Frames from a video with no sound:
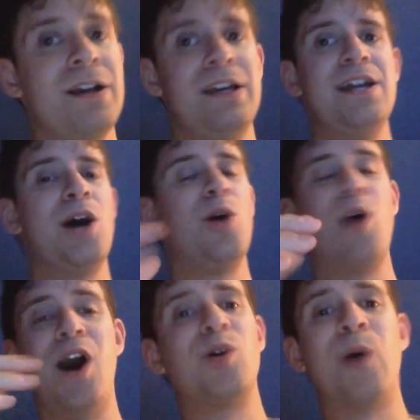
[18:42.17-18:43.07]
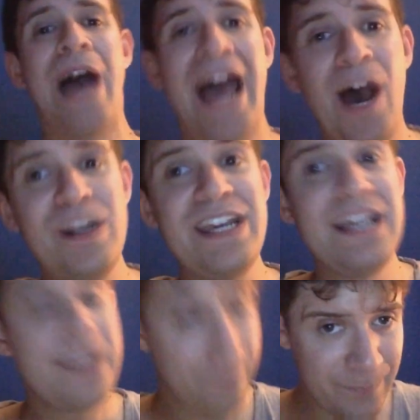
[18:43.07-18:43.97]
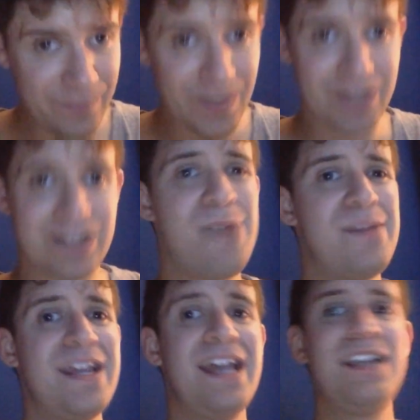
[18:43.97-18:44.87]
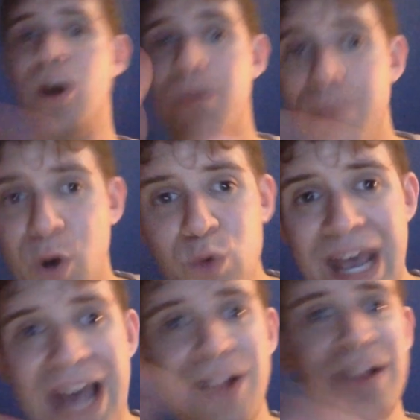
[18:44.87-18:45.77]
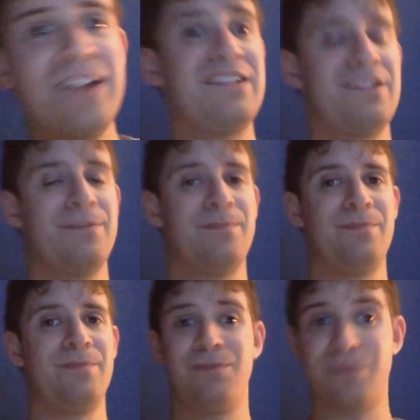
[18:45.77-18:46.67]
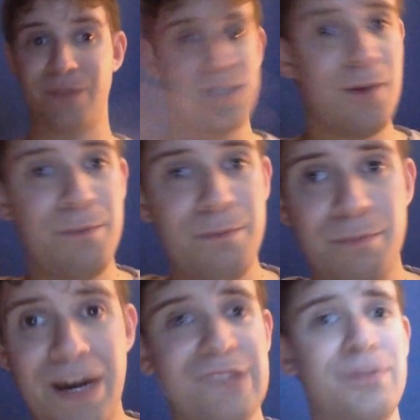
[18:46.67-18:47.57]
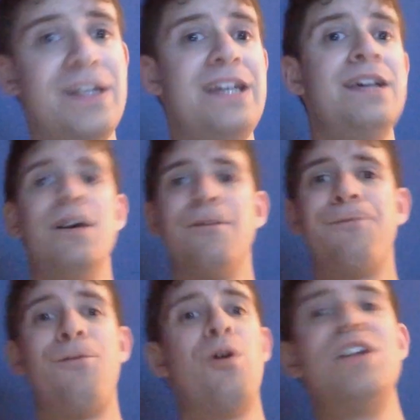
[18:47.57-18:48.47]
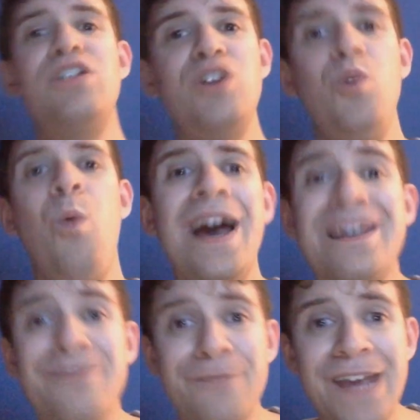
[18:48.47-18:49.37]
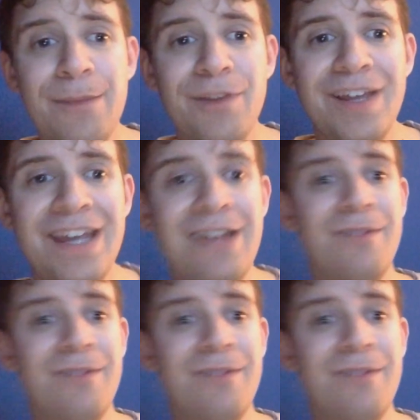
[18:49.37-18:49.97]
you know, Uncle Howdy coming in, you know, Bo Dallas, you know, possibly forming a new Wyatt family.